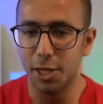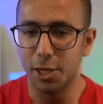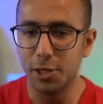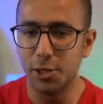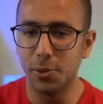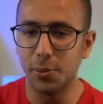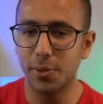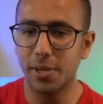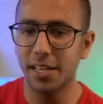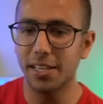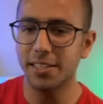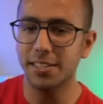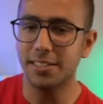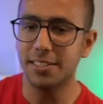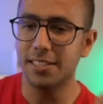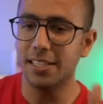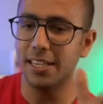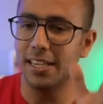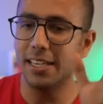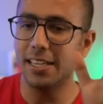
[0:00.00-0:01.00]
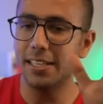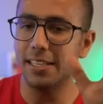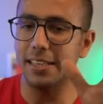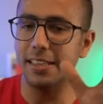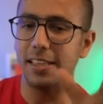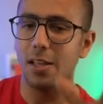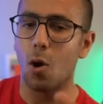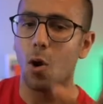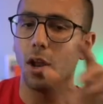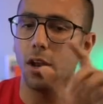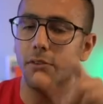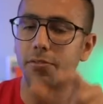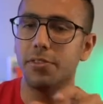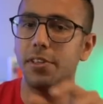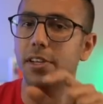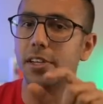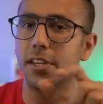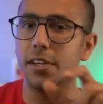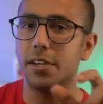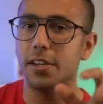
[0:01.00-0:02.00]
you can see all of
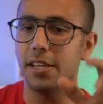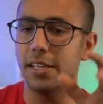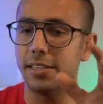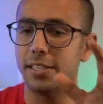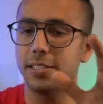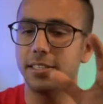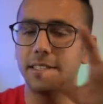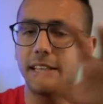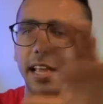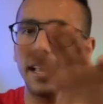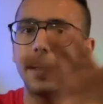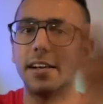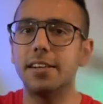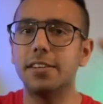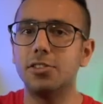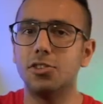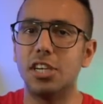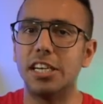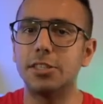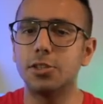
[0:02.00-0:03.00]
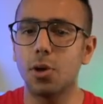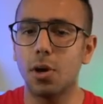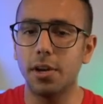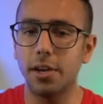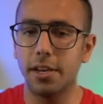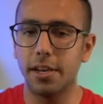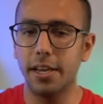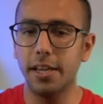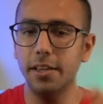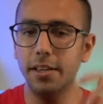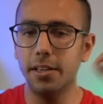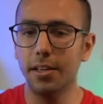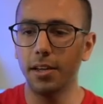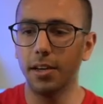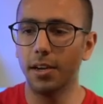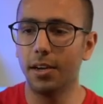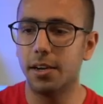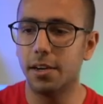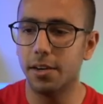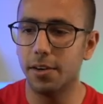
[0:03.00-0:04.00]
the, this is like a JSON array,
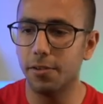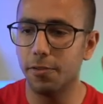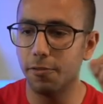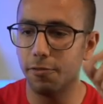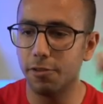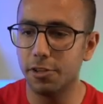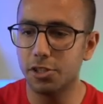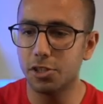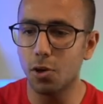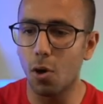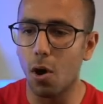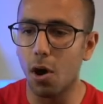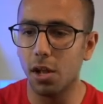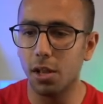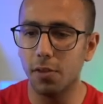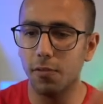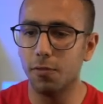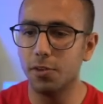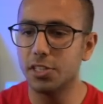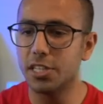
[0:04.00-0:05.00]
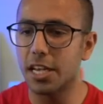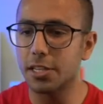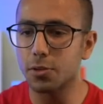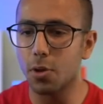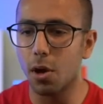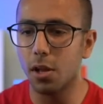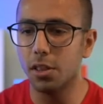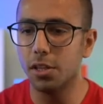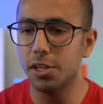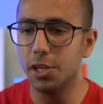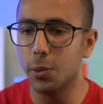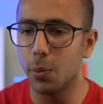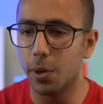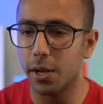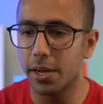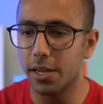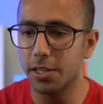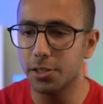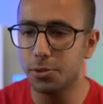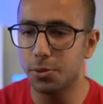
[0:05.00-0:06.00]
uh, which all, which has all the
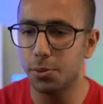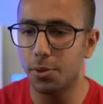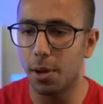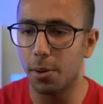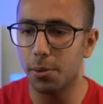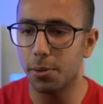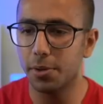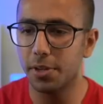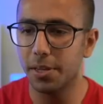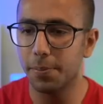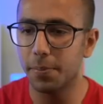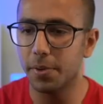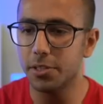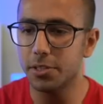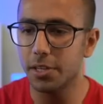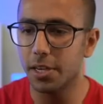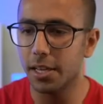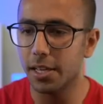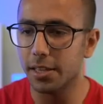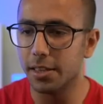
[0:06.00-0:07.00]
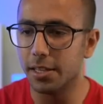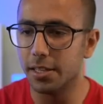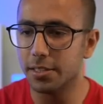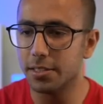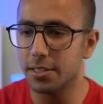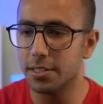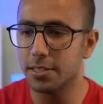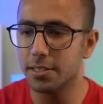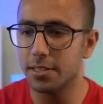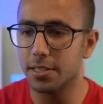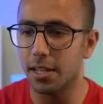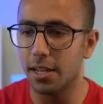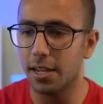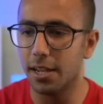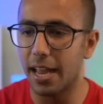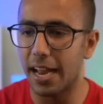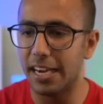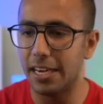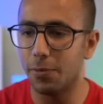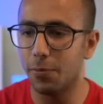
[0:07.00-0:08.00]
URLs to download the image. This is
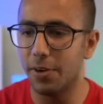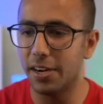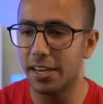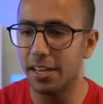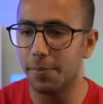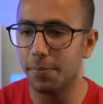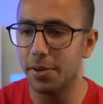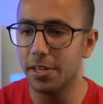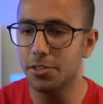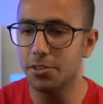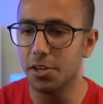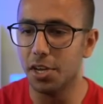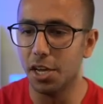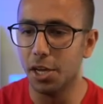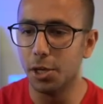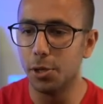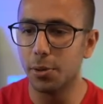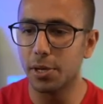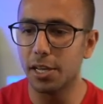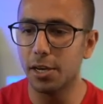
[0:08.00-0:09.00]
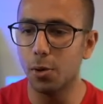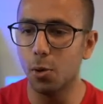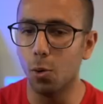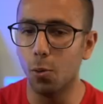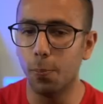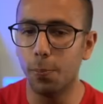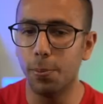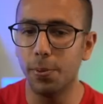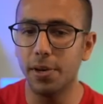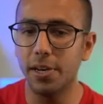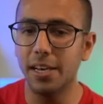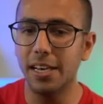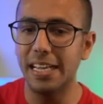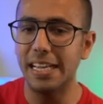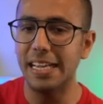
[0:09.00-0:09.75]
lightweight image. You can open